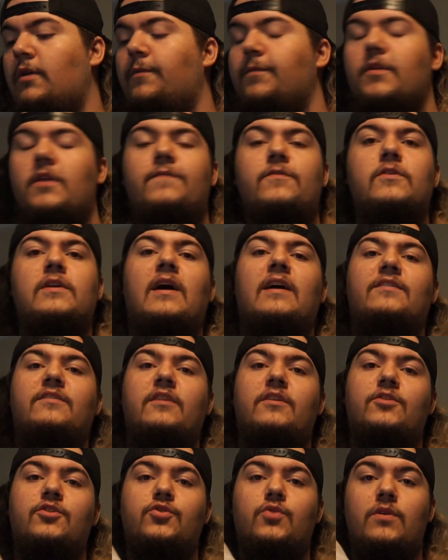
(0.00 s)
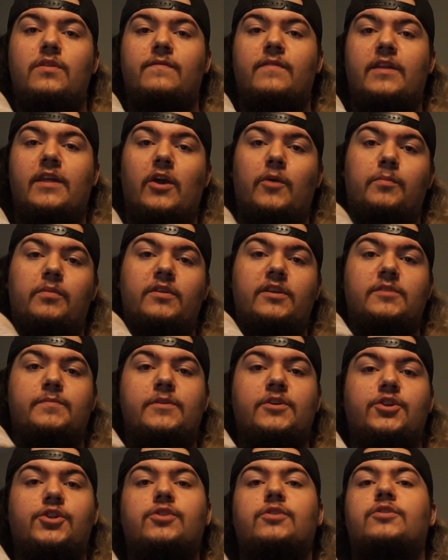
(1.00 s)
If you guys did enjoy the video, please be
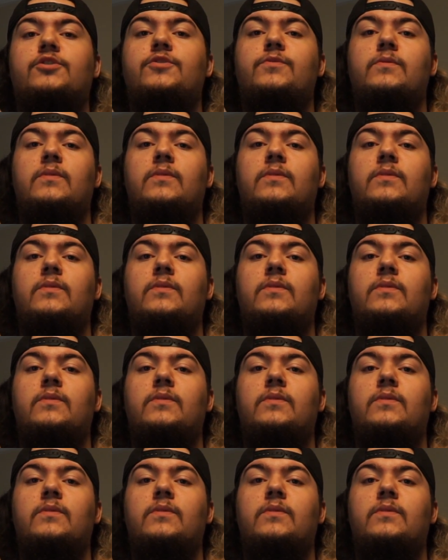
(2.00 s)
sure to